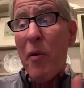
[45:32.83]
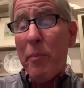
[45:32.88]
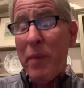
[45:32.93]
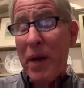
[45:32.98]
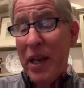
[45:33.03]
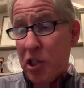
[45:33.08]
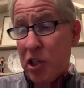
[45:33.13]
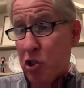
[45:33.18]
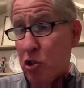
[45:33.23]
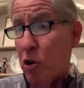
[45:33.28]

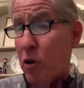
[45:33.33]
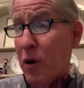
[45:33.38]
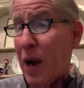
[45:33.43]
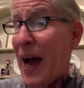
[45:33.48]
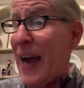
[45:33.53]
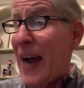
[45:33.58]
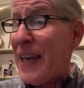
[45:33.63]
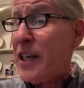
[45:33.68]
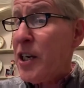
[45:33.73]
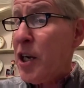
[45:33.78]
make sure
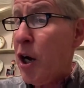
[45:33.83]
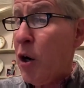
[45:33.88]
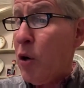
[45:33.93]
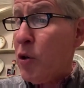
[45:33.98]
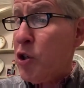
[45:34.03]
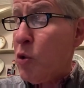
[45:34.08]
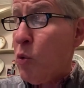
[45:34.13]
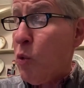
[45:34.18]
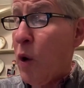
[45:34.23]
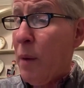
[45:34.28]
I know
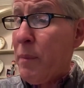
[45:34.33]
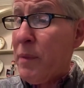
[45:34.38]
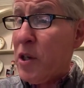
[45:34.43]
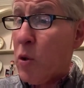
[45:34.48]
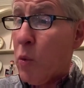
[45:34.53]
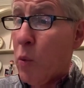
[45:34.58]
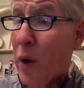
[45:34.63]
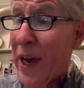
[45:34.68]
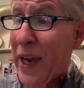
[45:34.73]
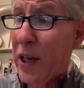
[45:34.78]
you want me
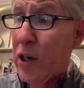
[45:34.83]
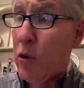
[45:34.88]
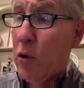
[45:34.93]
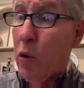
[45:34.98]
to wait